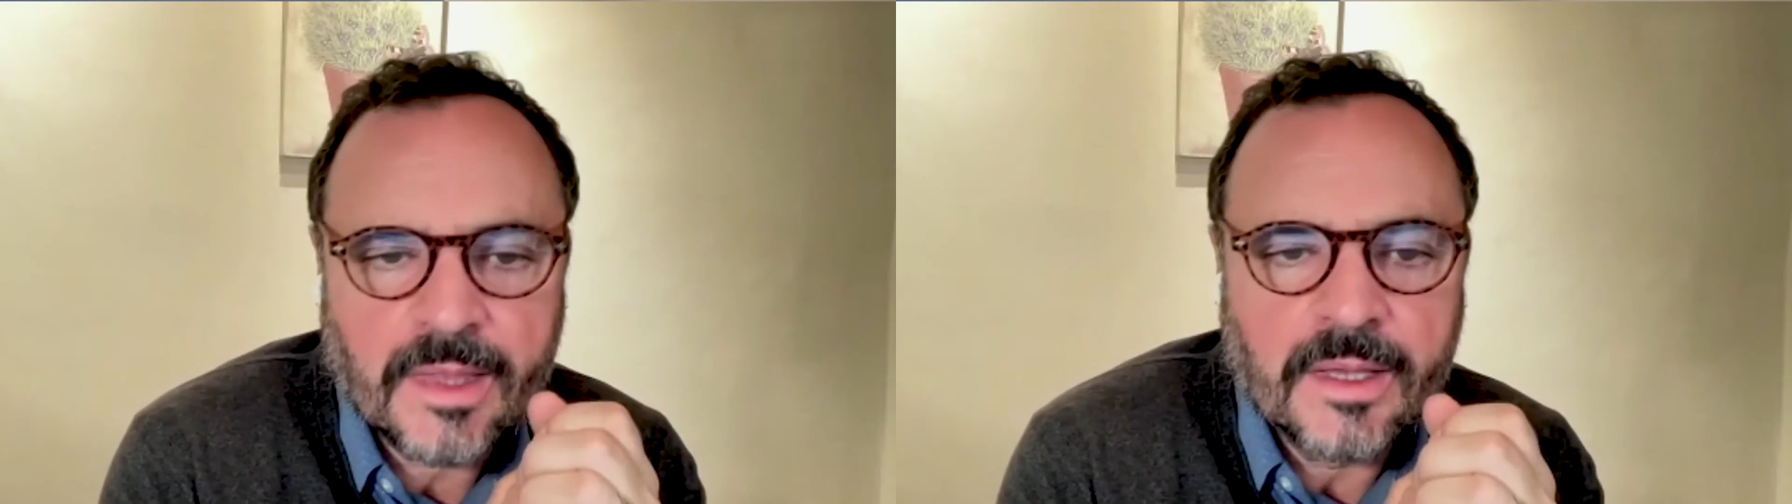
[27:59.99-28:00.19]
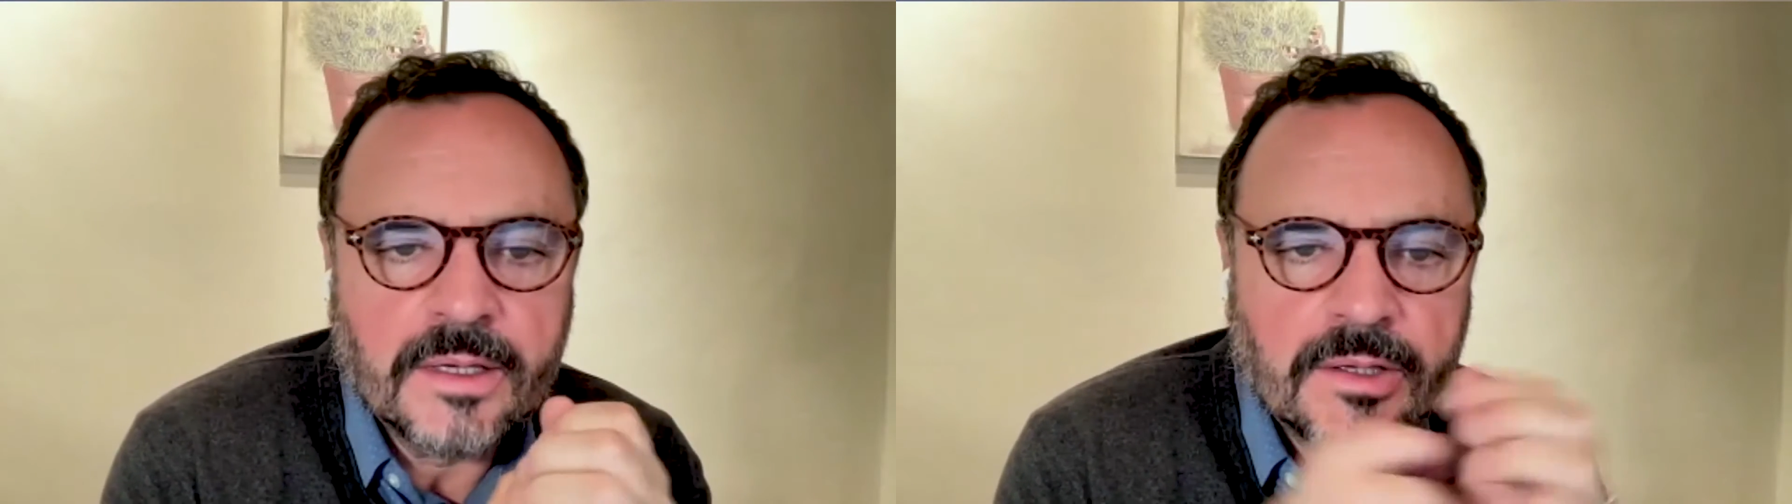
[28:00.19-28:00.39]

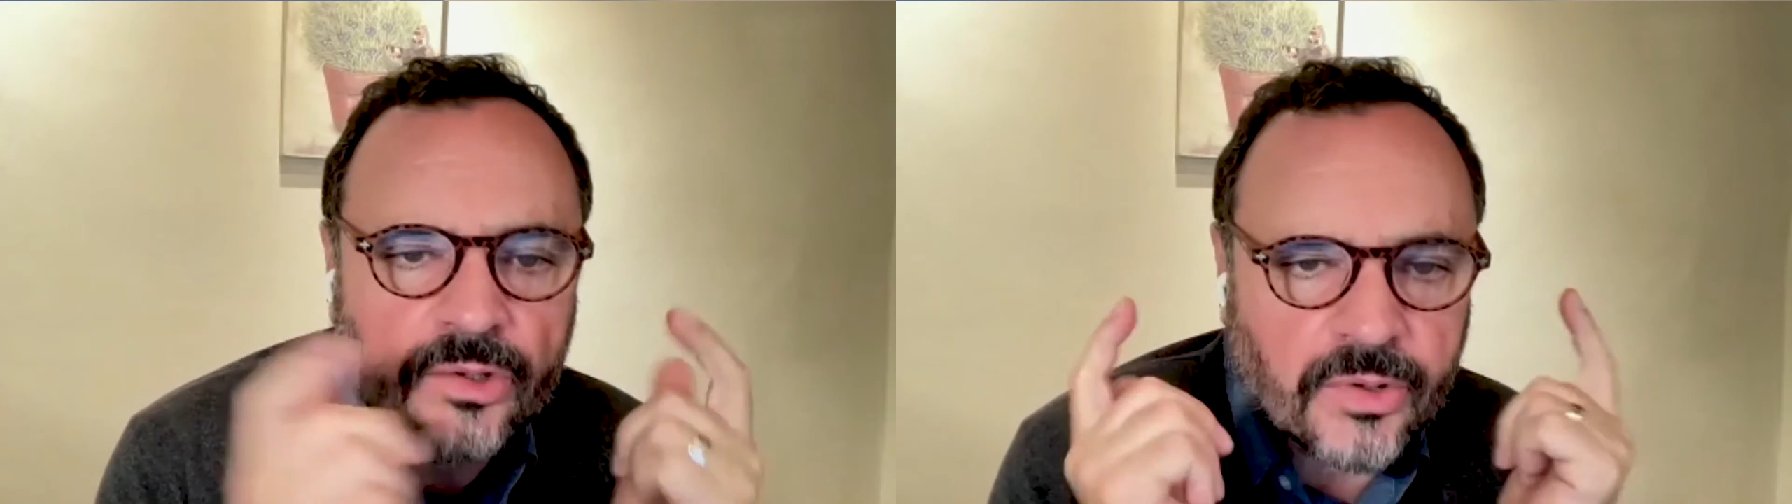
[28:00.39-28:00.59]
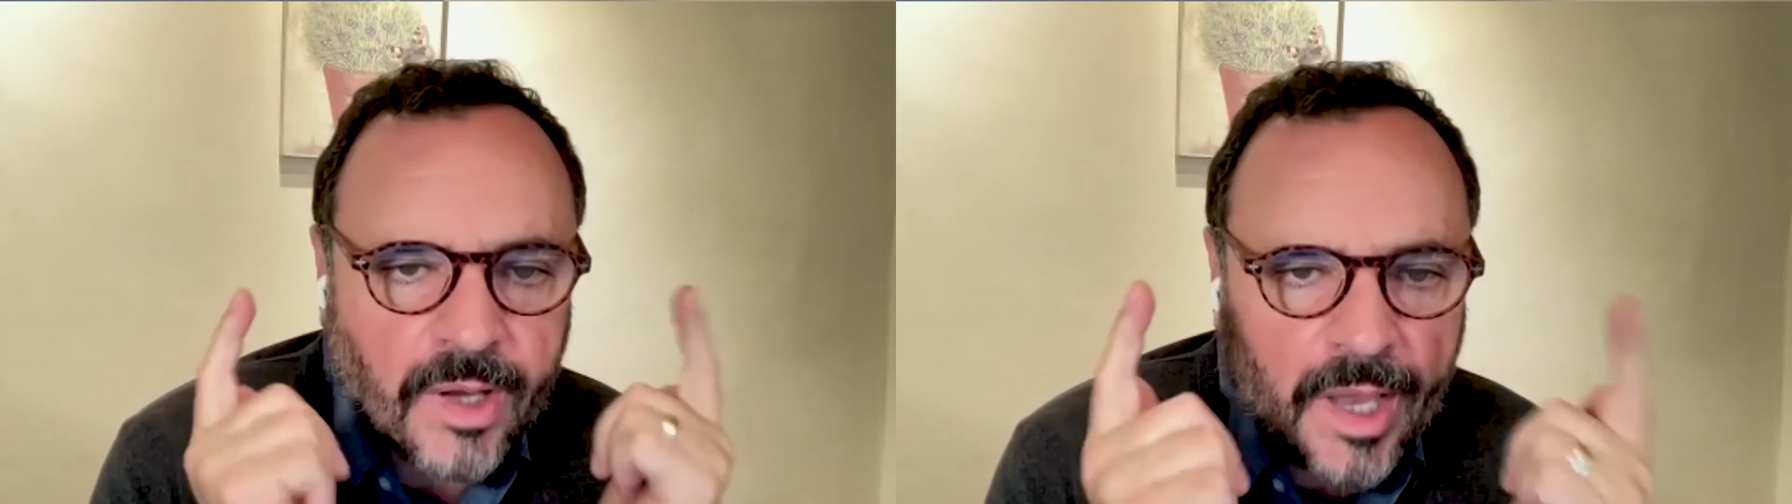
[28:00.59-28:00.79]
you
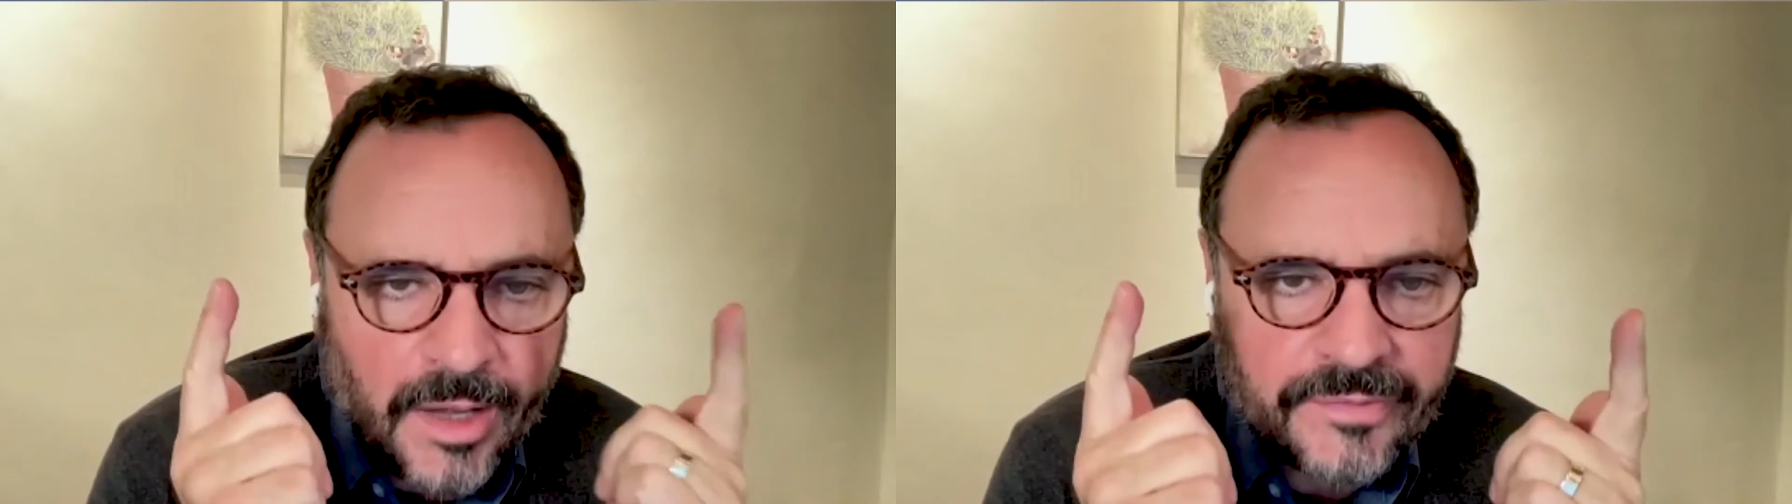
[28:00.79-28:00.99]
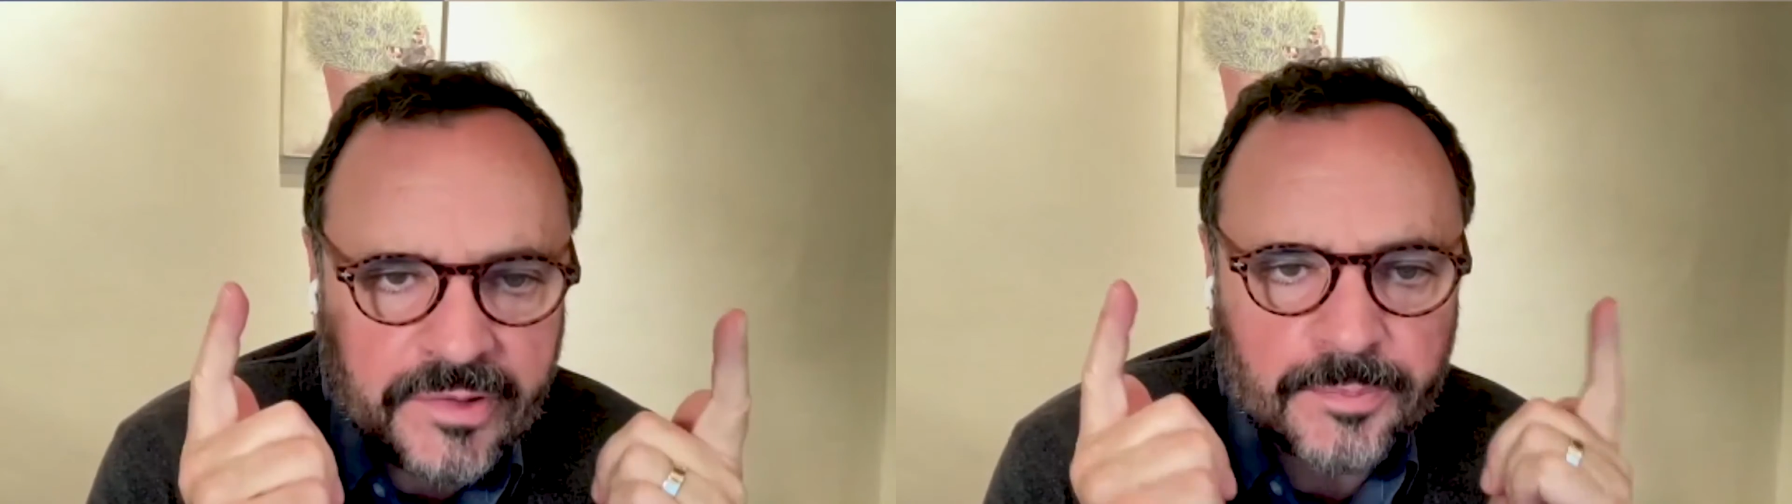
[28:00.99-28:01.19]
have to
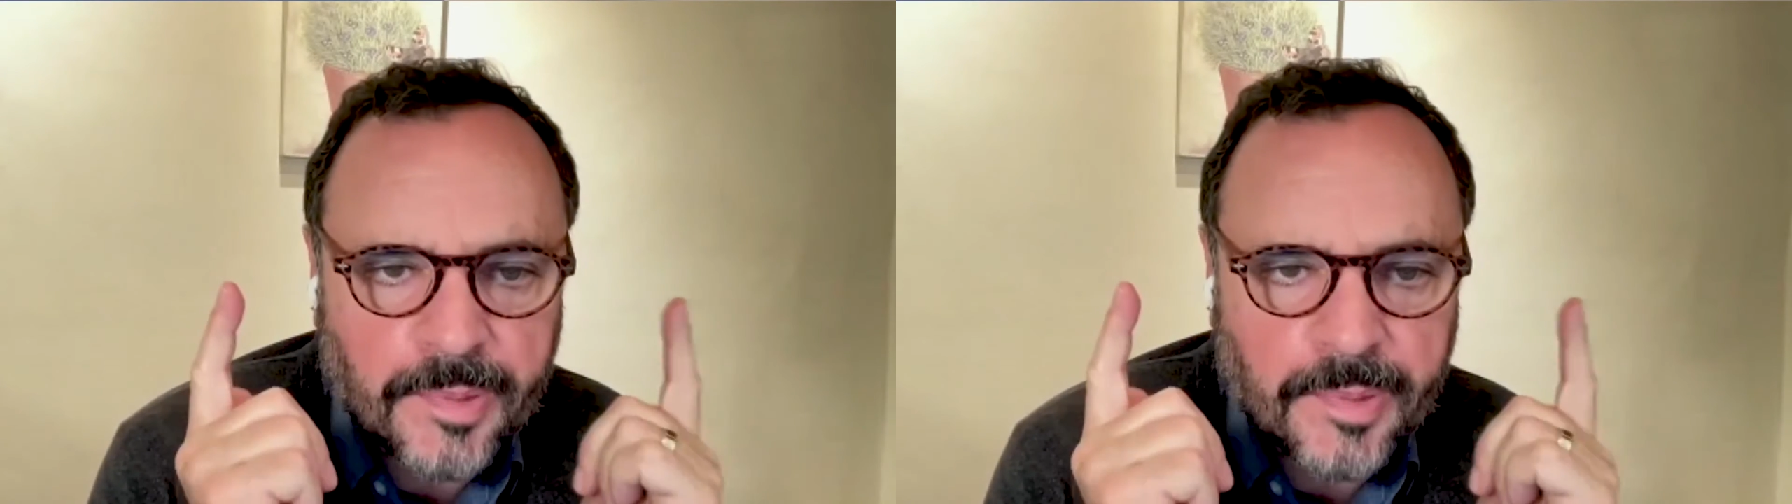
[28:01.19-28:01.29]
pay